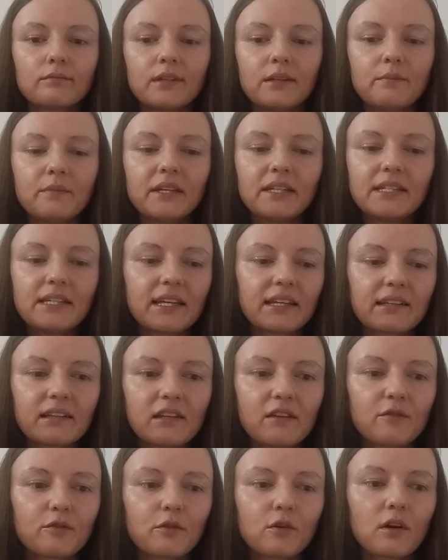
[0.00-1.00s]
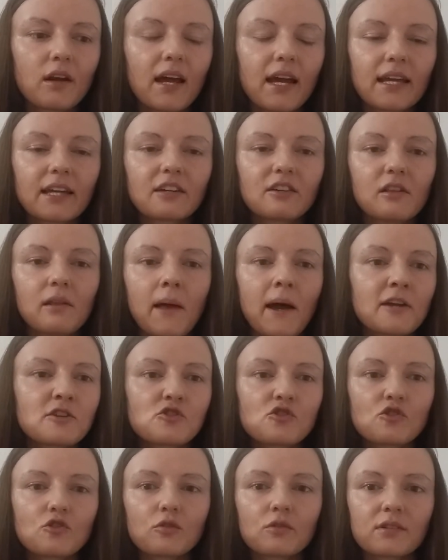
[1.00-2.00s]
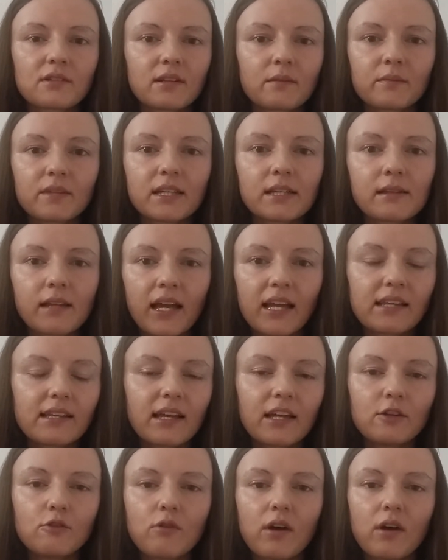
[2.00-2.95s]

immediately for like a lunch or something like that.